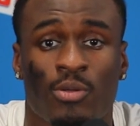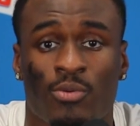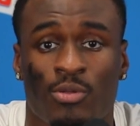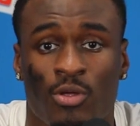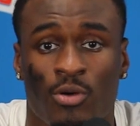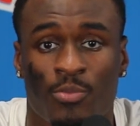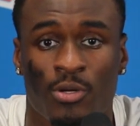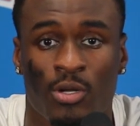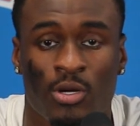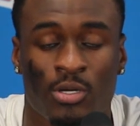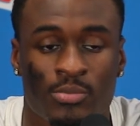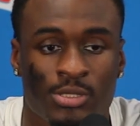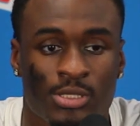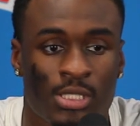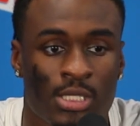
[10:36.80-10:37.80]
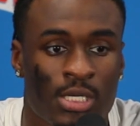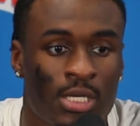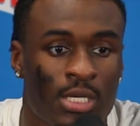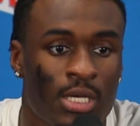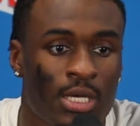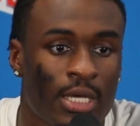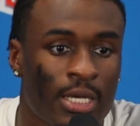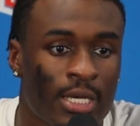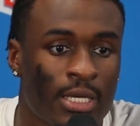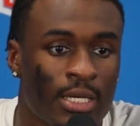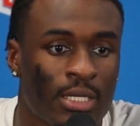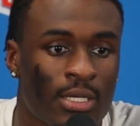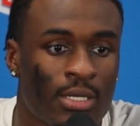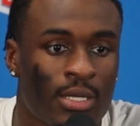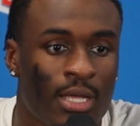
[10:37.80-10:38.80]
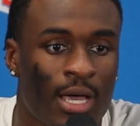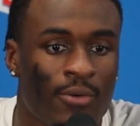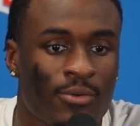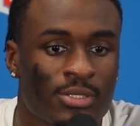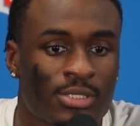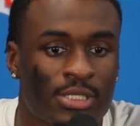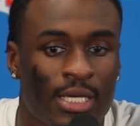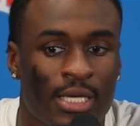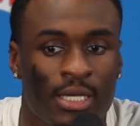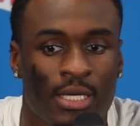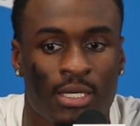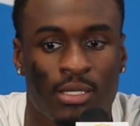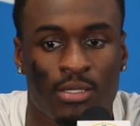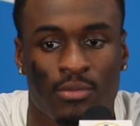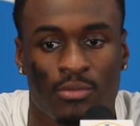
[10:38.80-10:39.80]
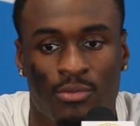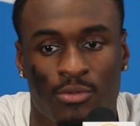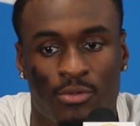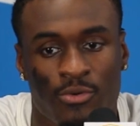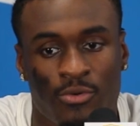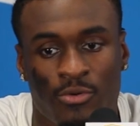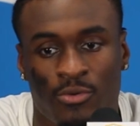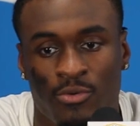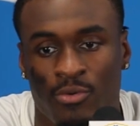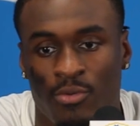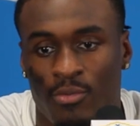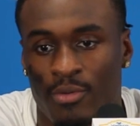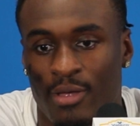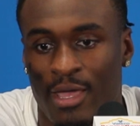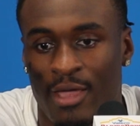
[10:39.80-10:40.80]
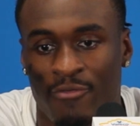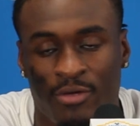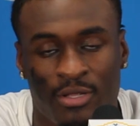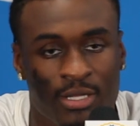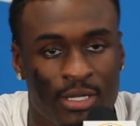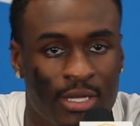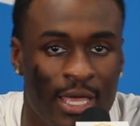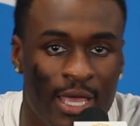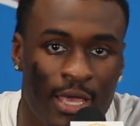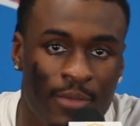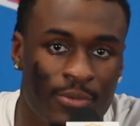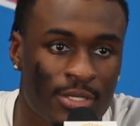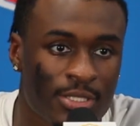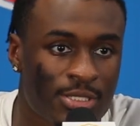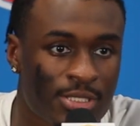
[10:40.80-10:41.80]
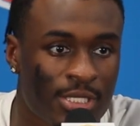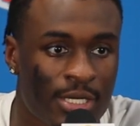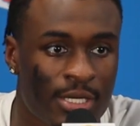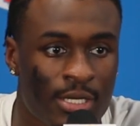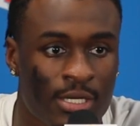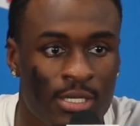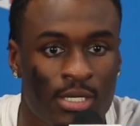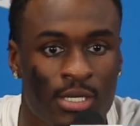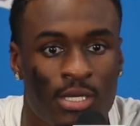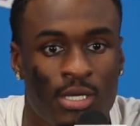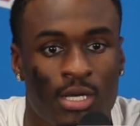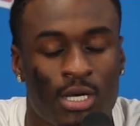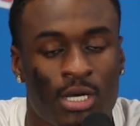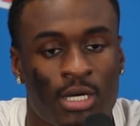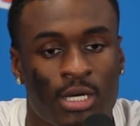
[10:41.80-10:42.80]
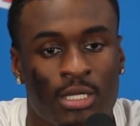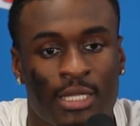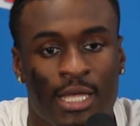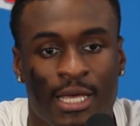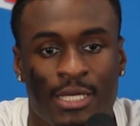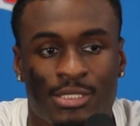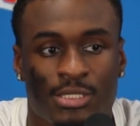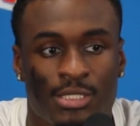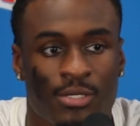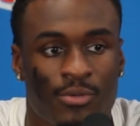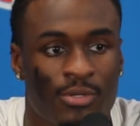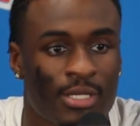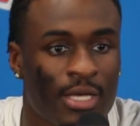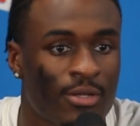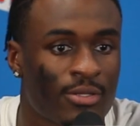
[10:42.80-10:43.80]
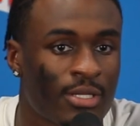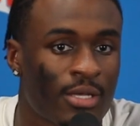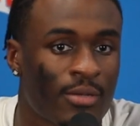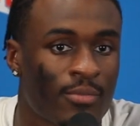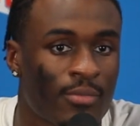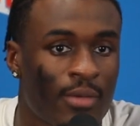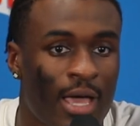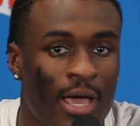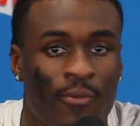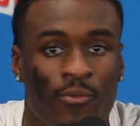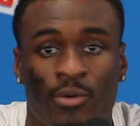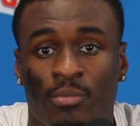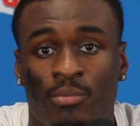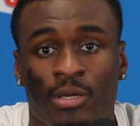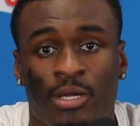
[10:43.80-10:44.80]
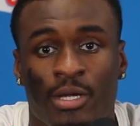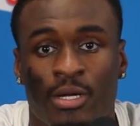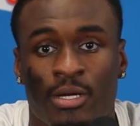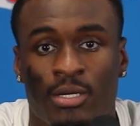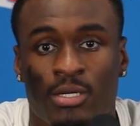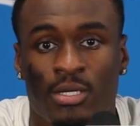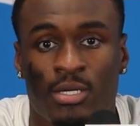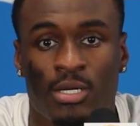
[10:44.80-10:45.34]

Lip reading: me with open arms. And I would say through everything that happened this year, last year, without them, I wouldn't be here.